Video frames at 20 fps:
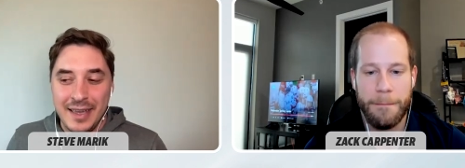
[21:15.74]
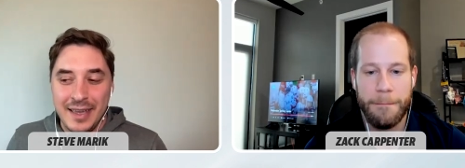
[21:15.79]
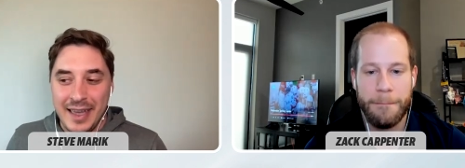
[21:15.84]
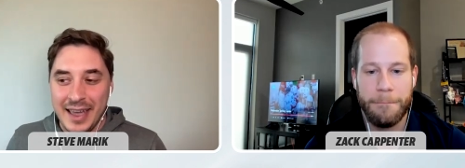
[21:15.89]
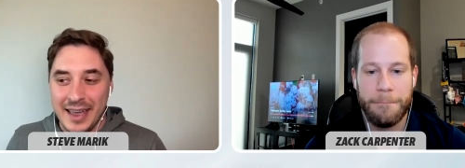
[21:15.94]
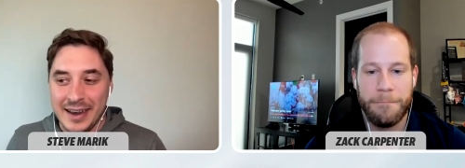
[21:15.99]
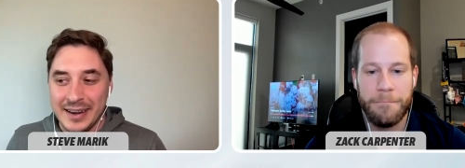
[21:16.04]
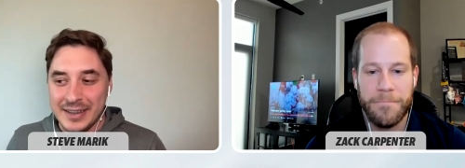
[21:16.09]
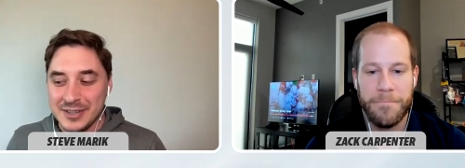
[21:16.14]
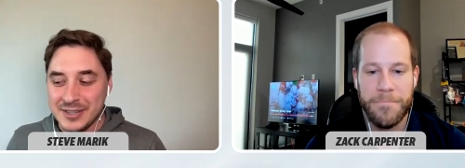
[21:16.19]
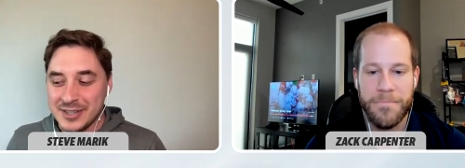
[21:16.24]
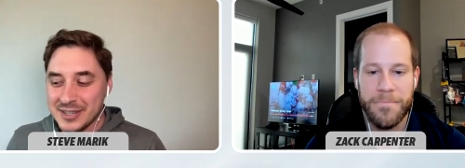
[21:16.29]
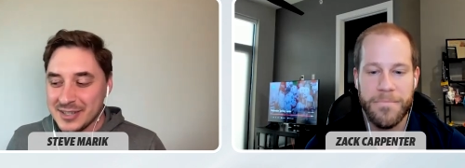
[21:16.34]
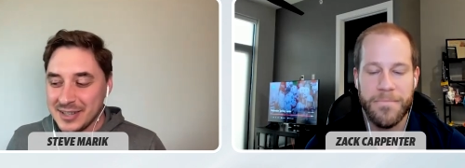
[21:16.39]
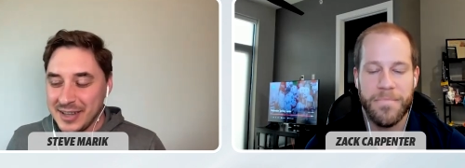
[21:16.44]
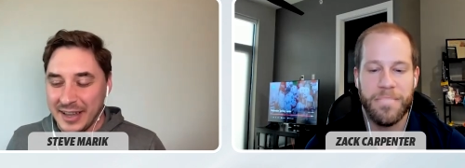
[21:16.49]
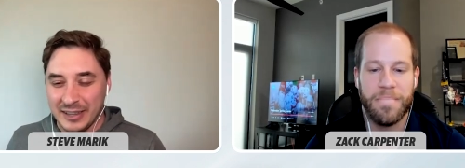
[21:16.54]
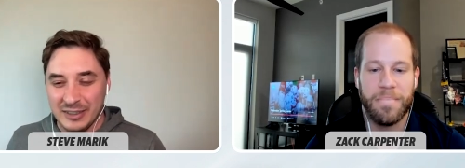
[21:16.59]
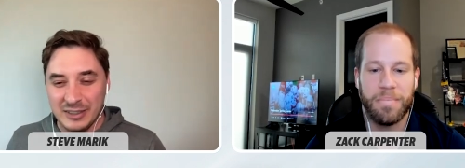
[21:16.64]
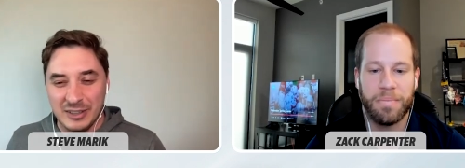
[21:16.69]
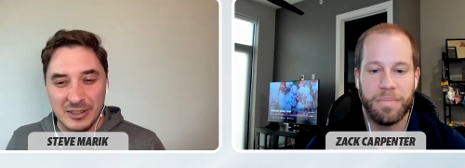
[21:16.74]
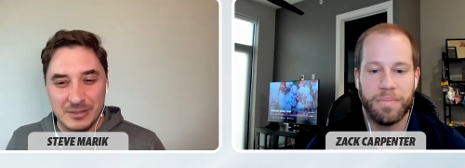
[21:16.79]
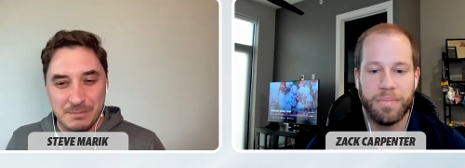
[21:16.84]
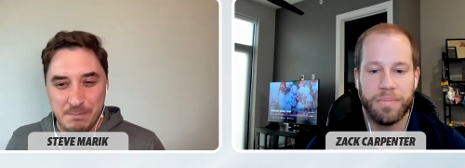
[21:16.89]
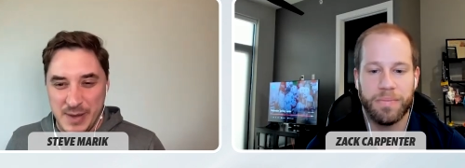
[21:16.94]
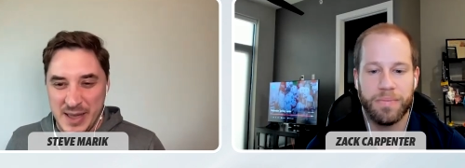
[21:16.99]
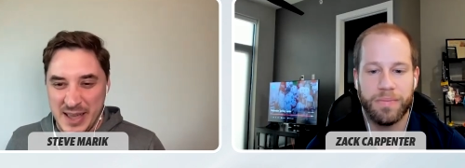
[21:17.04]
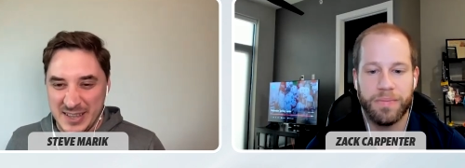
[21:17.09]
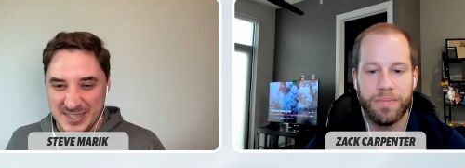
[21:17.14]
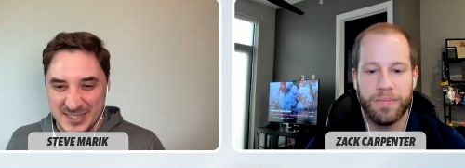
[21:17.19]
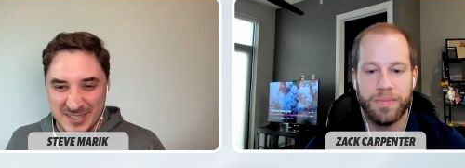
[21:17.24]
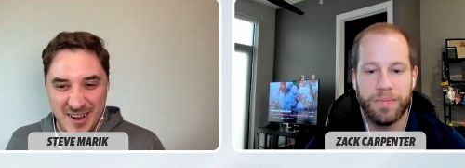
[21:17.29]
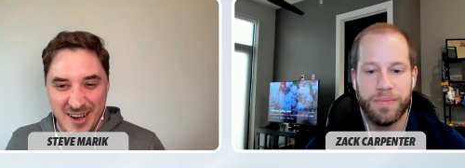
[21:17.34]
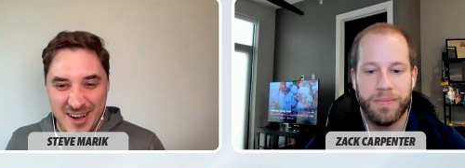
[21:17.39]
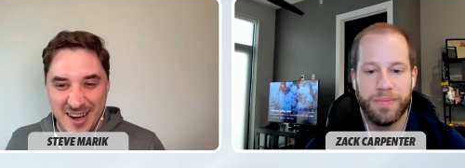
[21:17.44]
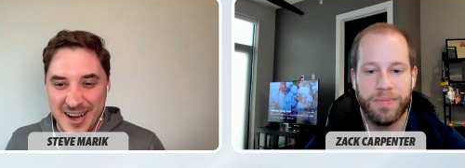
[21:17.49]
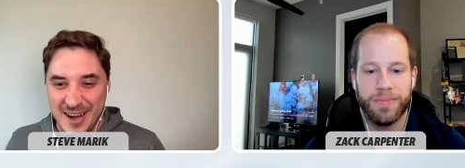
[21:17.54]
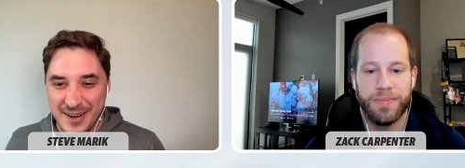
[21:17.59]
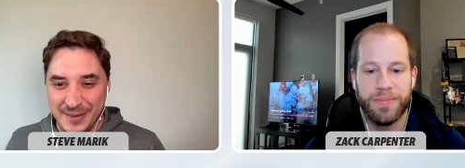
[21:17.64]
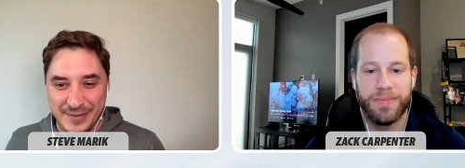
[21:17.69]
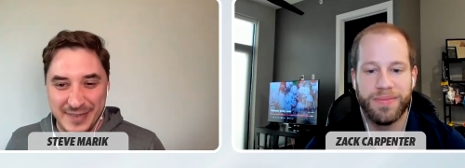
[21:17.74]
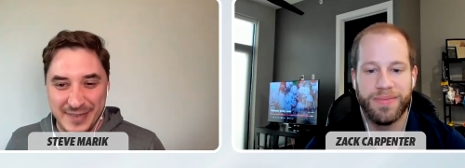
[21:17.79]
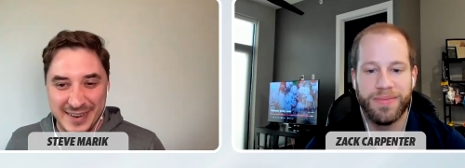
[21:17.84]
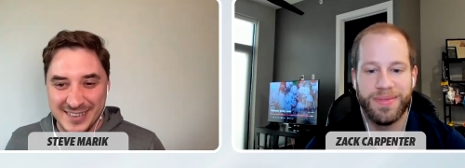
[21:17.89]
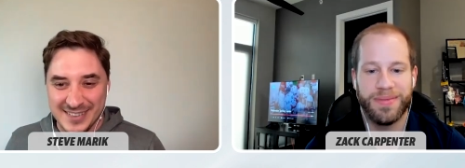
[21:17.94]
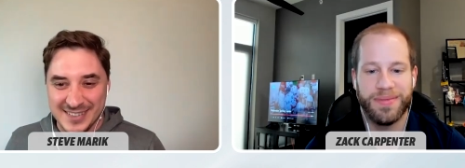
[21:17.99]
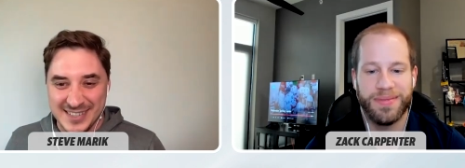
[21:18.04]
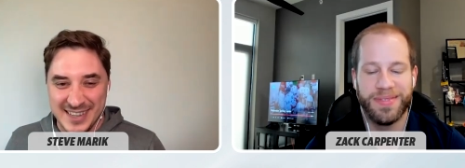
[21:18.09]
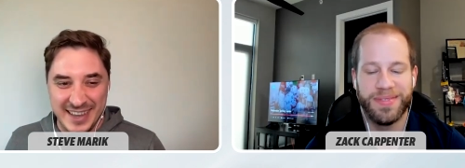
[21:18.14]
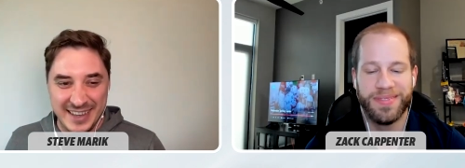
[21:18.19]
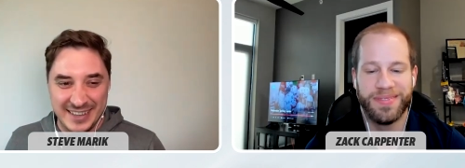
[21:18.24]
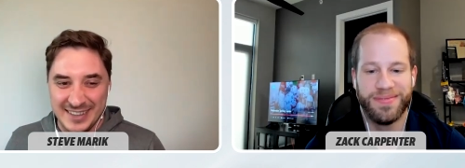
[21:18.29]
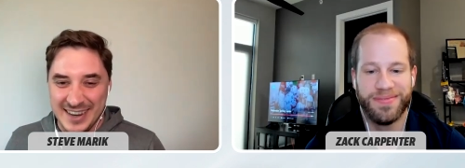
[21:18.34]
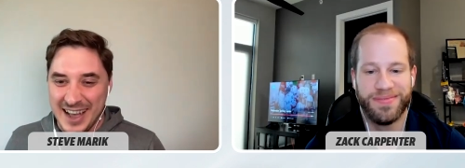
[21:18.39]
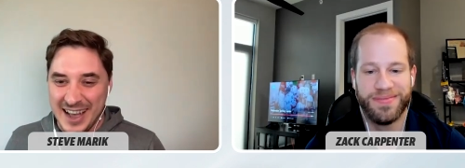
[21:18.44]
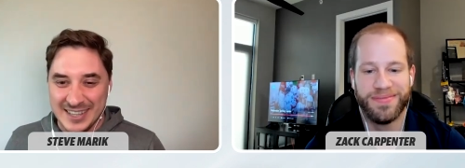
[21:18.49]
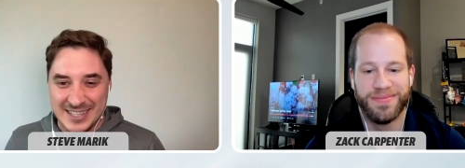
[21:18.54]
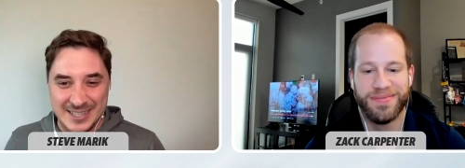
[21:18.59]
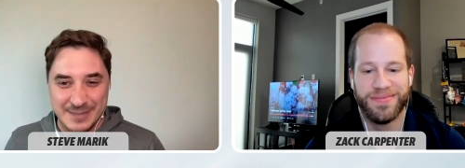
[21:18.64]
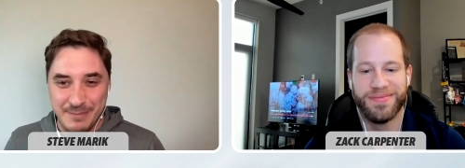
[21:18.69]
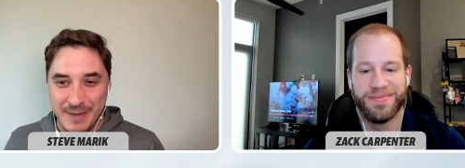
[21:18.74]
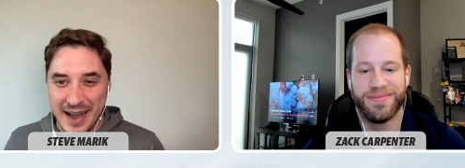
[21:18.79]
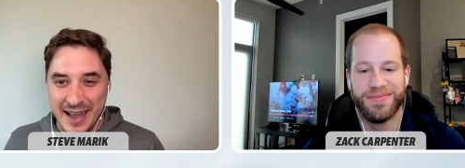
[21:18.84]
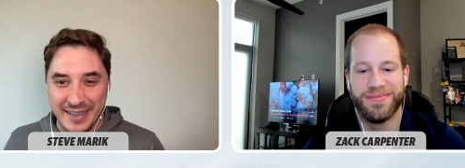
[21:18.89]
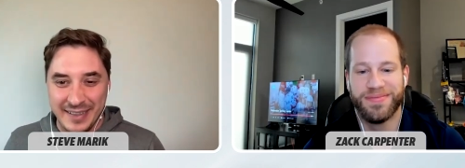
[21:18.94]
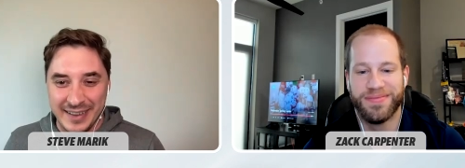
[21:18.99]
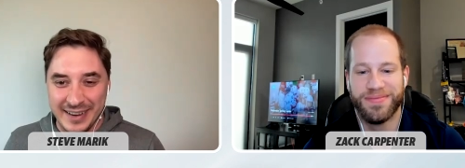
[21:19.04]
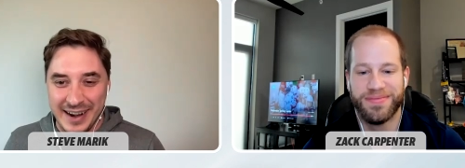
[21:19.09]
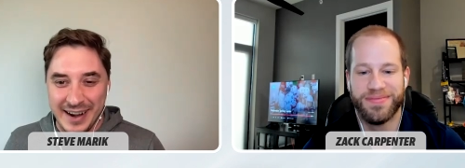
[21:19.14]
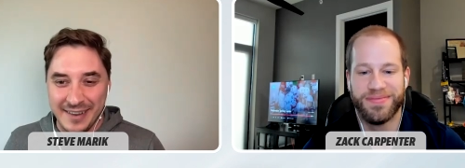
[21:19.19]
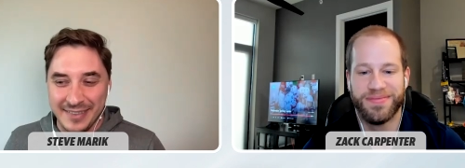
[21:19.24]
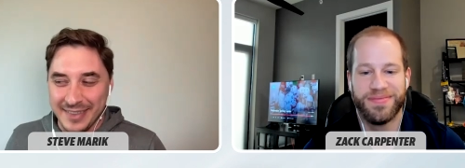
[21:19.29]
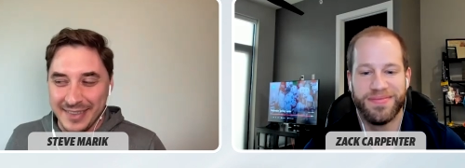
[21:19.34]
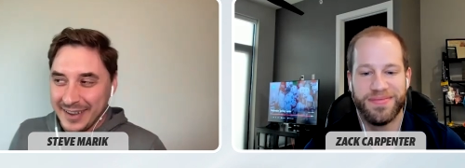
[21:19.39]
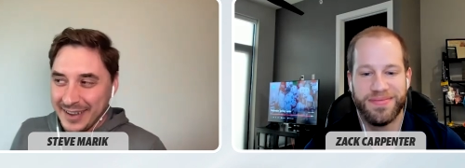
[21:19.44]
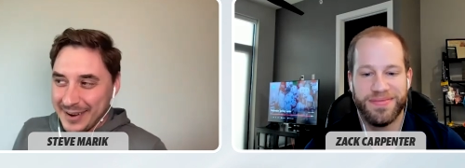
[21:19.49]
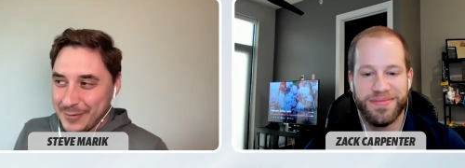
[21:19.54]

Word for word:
Speaker 1: and he just like looked pissed off and it was like not smiling anything